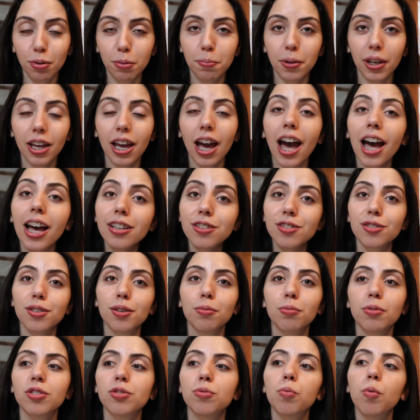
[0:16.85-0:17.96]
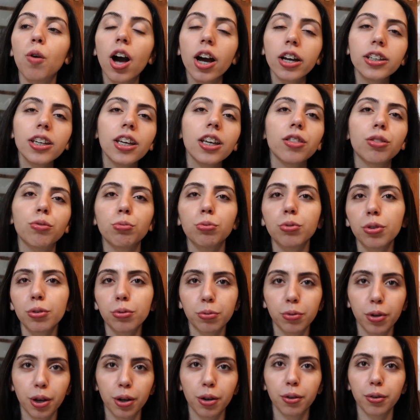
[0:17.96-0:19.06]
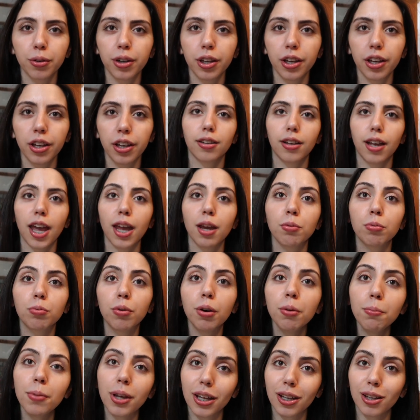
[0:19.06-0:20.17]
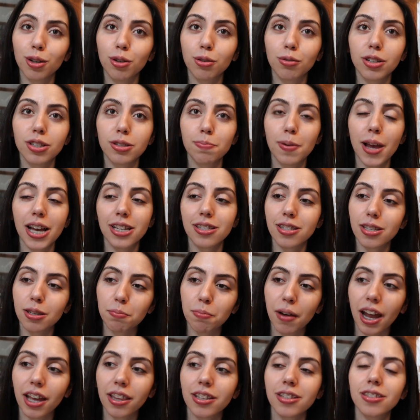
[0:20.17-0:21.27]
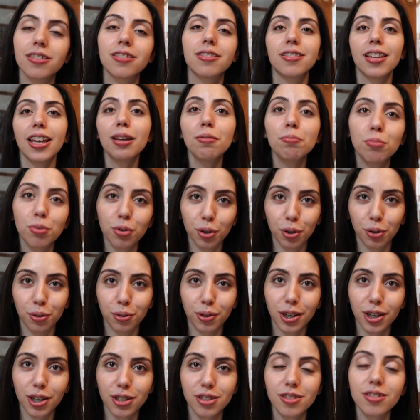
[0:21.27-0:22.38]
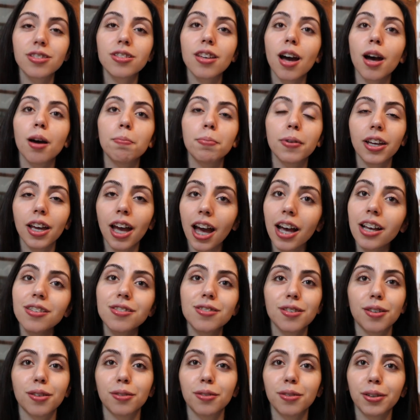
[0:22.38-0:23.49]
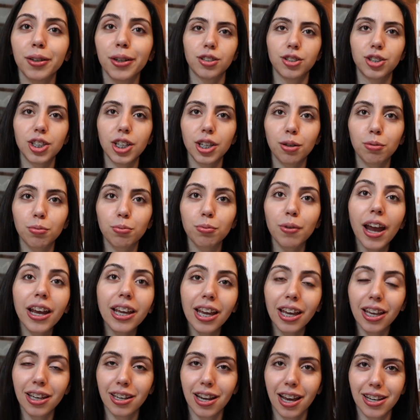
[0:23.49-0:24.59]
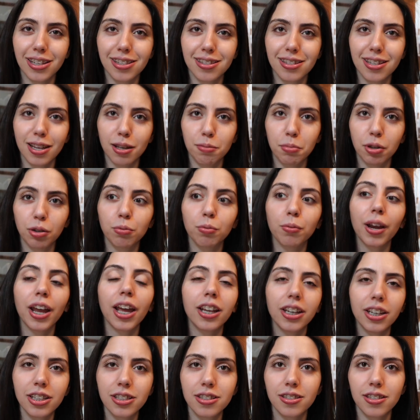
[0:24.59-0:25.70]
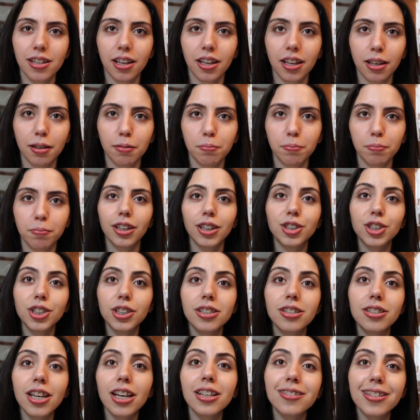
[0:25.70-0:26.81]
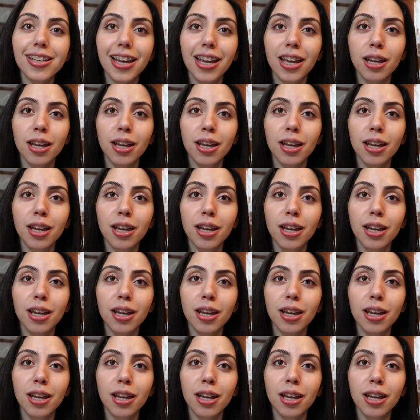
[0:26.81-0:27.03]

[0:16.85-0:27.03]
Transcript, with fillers: when Picasso was walking through a road, a woman who was passing by the same road saw Picasso. She recognized him and ran into him. And she said to